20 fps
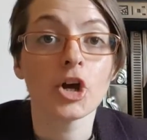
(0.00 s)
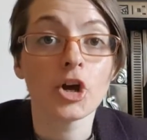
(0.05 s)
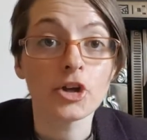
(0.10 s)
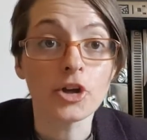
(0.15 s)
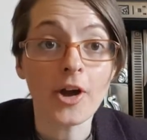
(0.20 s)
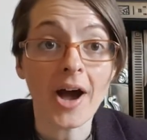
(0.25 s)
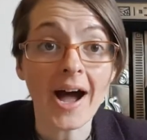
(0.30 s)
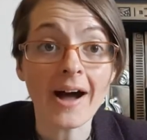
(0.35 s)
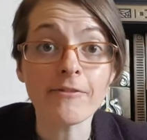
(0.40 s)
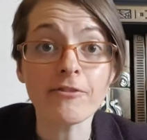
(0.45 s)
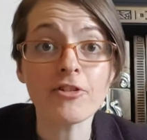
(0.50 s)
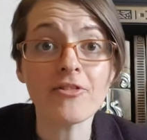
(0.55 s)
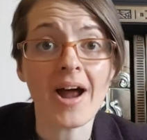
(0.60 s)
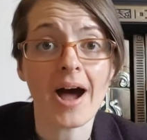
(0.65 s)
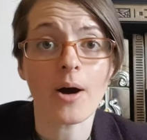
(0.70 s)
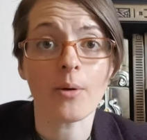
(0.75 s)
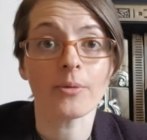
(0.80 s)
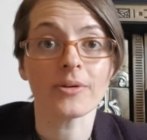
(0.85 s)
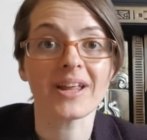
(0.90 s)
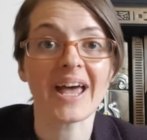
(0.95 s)
You have
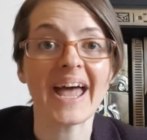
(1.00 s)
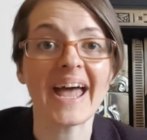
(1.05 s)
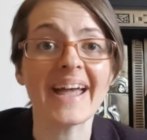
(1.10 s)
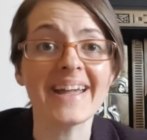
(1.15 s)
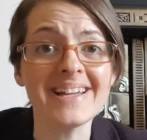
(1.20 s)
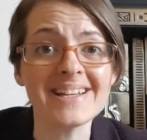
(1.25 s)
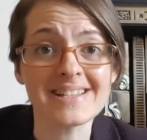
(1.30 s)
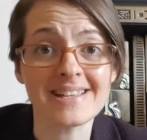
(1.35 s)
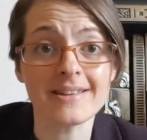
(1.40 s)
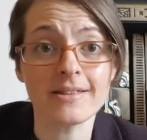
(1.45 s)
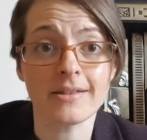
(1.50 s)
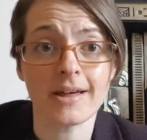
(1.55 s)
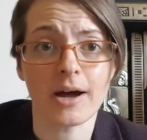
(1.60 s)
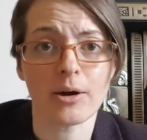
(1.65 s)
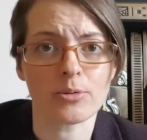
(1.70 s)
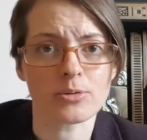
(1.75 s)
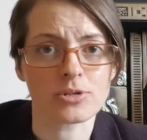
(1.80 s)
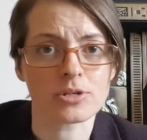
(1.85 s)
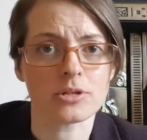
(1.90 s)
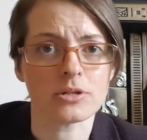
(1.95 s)
around
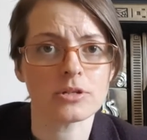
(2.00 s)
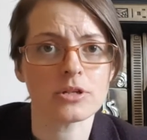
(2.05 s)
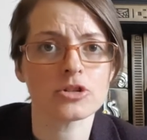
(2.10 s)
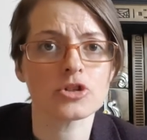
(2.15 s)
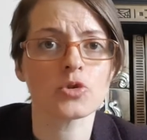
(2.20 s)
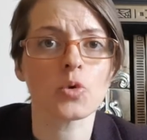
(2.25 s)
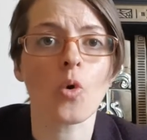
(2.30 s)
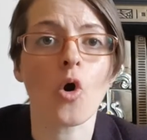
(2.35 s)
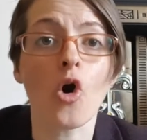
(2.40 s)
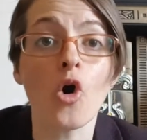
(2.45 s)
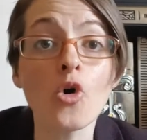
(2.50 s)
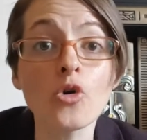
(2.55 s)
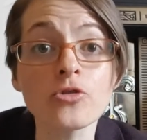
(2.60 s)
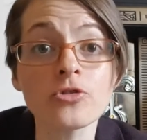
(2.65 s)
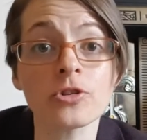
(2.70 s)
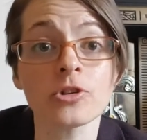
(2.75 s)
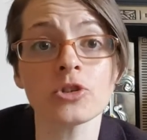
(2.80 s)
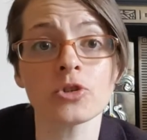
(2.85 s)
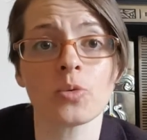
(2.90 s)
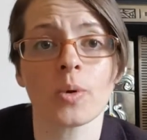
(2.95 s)
80,000 to
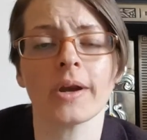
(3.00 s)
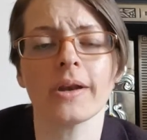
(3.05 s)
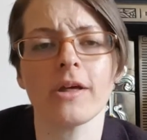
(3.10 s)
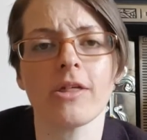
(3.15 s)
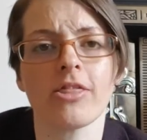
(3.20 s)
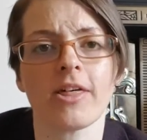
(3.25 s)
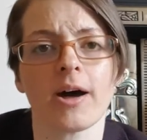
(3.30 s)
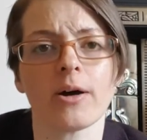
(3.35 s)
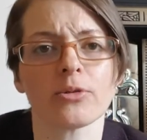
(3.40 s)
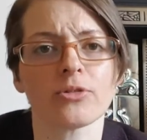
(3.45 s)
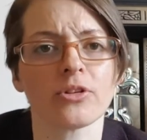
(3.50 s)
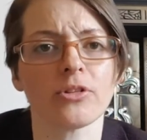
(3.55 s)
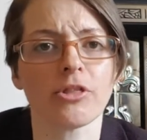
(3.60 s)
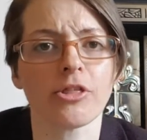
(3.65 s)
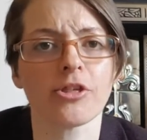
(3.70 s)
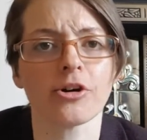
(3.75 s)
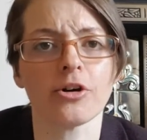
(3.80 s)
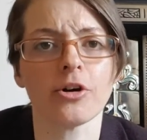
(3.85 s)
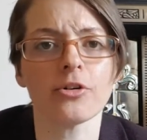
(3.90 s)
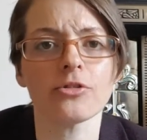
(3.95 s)
120,000
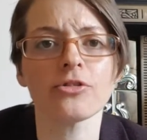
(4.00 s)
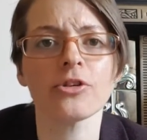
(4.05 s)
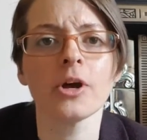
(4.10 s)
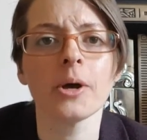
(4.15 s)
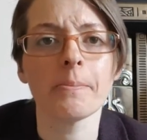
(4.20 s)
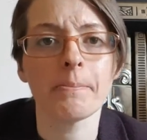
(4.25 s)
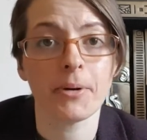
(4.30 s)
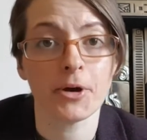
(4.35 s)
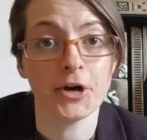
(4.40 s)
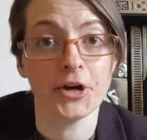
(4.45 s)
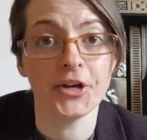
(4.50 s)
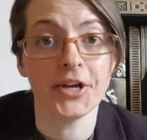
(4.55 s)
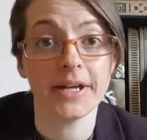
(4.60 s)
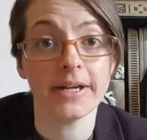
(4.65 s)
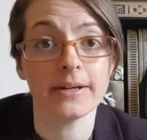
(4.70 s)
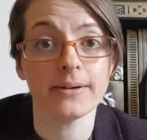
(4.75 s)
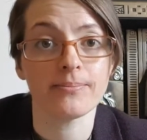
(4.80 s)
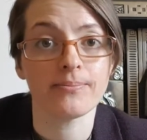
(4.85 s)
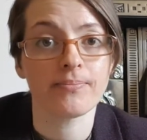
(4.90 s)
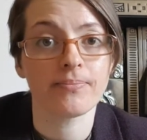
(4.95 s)
thoughts per
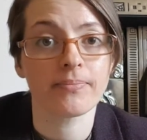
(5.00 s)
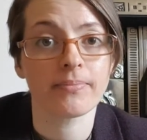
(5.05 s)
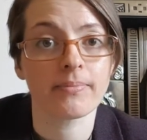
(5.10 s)
day.